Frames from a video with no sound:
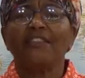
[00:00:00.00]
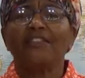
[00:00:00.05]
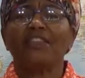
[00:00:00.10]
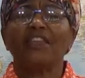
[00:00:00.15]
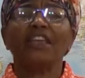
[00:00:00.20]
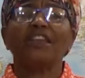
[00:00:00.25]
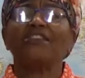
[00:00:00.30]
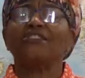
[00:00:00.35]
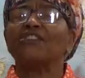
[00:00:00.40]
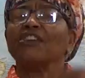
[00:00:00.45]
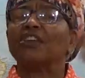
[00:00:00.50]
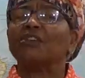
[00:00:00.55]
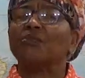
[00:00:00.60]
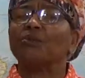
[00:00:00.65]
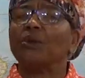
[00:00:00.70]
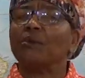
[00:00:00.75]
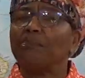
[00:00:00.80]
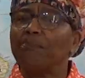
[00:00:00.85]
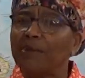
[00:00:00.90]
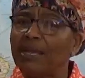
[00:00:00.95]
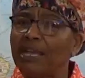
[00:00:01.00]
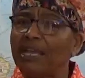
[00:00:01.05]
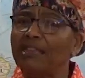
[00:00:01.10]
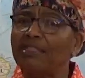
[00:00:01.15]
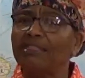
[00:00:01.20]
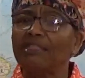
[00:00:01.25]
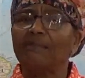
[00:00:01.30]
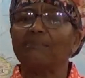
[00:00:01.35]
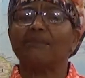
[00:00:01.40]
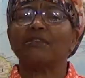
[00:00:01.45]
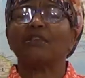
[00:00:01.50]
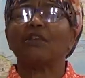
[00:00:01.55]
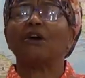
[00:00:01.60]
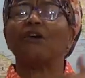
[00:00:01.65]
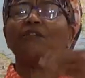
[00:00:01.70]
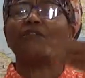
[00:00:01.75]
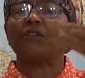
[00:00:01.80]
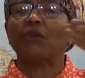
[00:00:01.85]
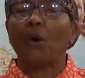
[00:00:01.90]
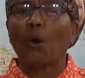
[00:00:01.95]
Things just repeat
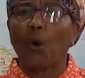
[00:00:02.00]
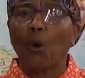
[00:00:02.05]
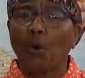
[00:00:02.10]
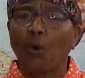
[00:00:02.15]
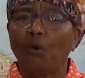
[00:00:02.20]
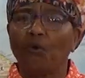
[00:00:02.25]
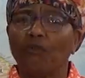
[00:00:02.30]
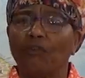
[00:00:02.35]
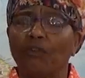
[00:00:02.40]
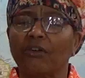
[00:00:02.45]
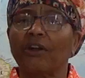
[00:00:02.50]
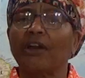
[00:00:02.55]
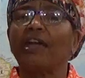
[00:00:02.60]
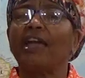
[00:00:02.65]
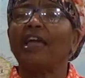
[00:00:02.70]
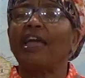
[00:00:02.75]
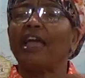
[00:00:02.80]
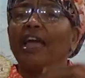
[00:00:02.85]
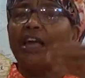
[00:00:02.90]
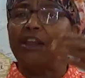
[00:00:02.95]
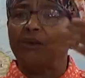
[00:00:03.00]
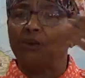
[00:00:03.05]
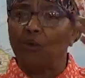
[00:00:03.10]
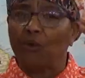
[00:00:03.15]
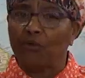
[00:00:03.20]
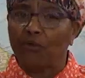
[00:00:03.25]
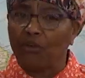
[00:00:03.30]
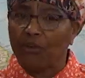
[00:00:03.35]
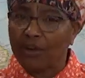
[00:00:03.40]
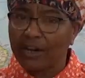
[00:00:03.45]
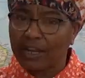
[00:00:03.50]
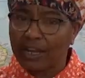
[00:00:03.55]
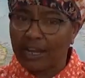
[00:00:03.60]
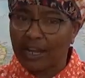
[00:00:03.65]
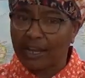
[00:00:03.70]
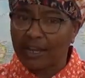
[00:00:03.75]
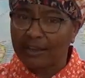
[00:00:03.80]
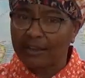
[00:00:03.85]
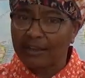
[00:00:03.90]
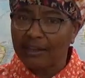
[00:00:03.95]
themselves over and over
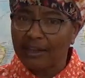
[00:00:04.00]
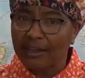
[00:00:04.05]
again.